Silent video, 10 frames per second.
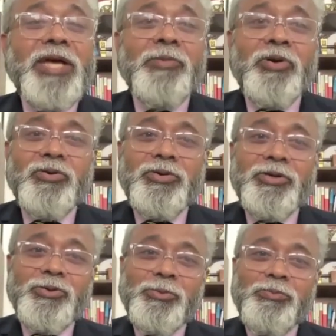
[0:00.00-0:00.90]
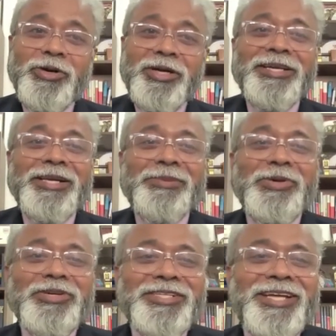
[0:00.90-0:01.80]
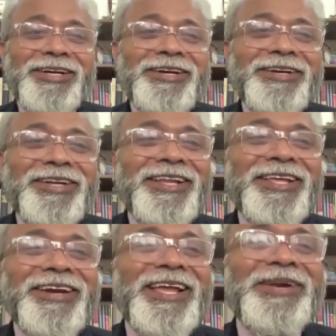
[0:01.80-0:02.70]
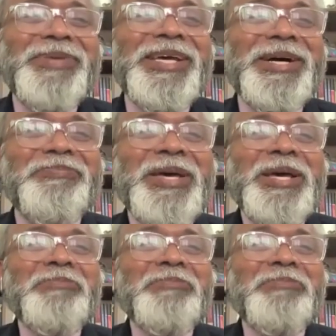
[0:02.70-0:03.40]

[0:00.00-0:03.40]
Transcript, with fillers: I'm not going to go political because that will really rile me up.